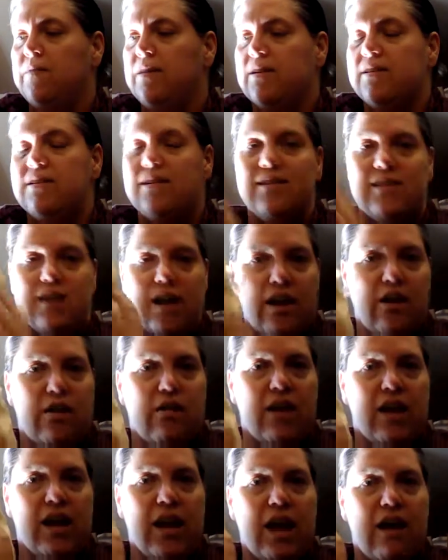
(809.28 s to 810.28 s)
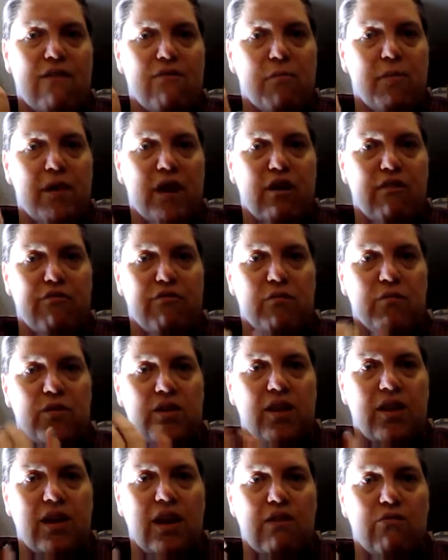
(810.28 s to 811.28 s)
since I already have a pair from when
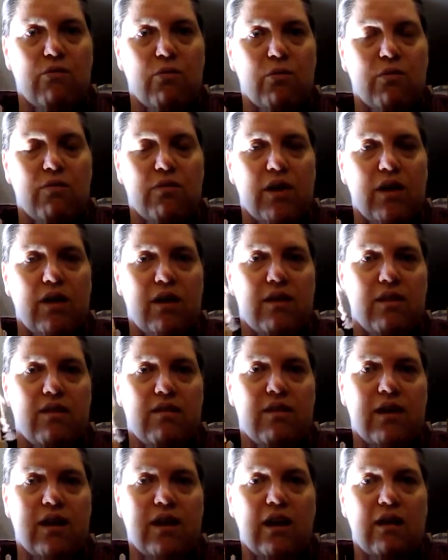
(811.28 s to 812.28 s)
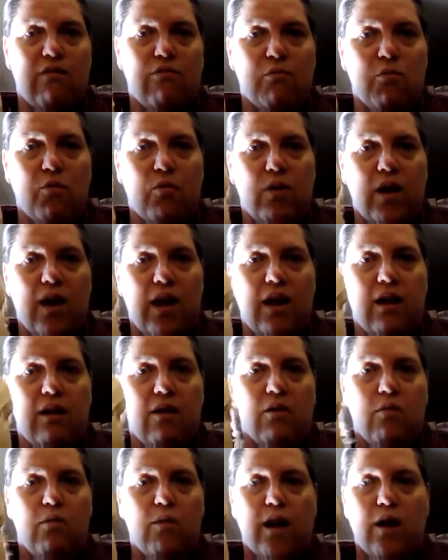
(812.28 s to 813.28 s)
they gave them away
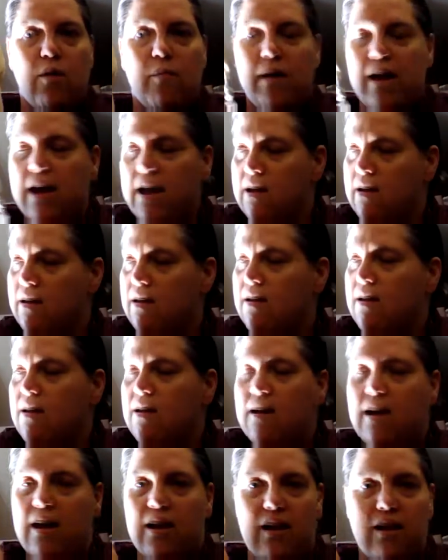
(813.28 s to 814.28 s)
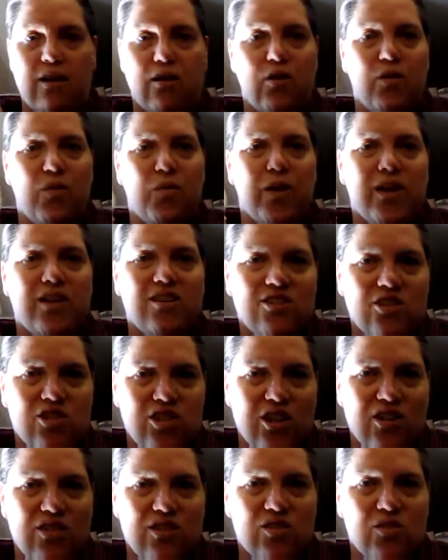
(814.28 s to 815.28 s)
a while back, I couldn't wait to
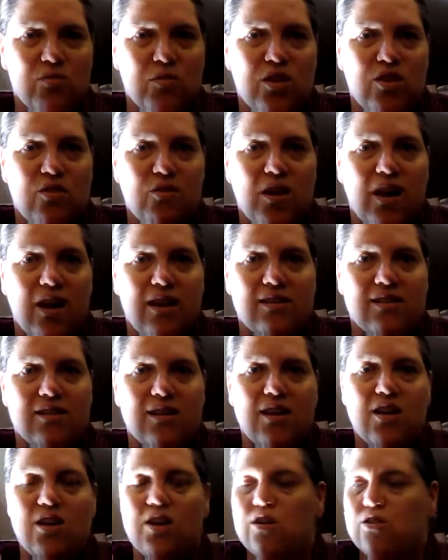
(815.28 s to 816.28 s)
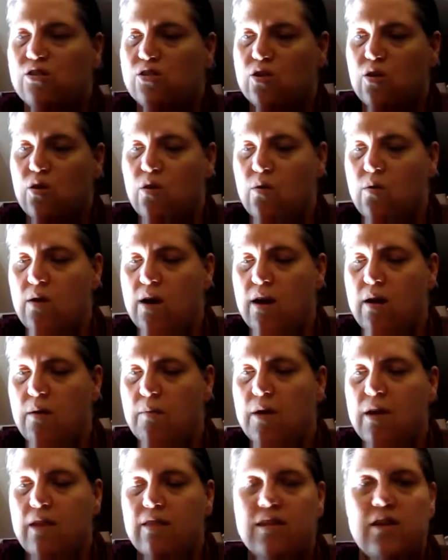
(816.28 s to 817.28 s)
share this with you guys.
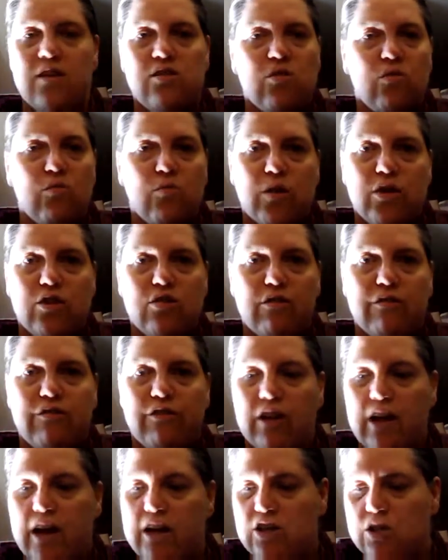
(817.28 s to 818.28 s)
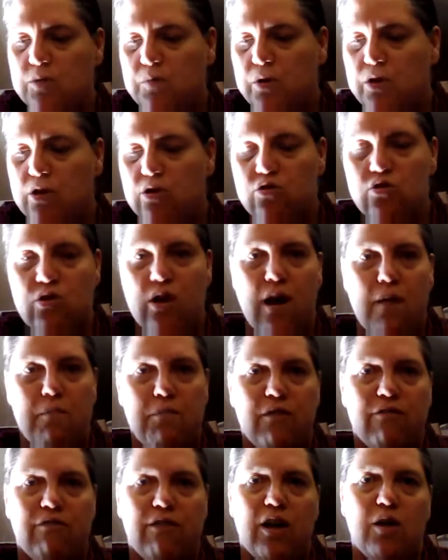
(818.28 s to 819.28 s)
So these are wonderful. I just put a drop
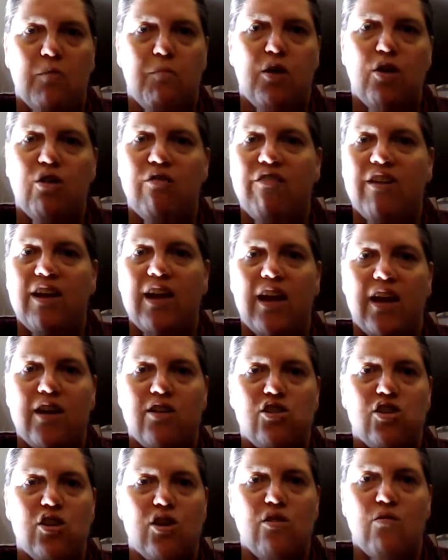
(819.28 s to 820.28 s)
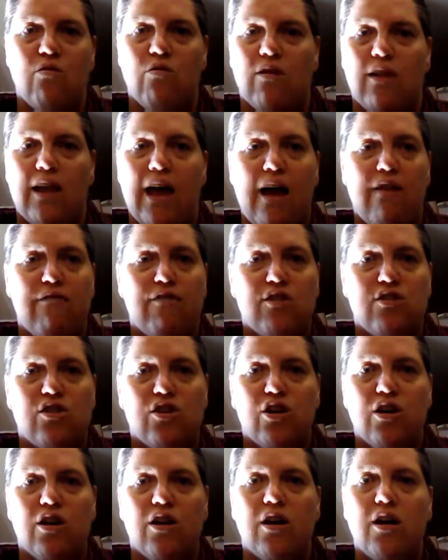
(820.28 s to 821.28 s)
of like purification or
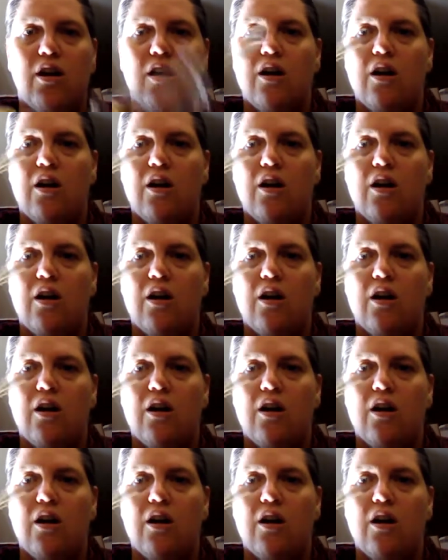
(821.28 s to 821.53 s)
lavender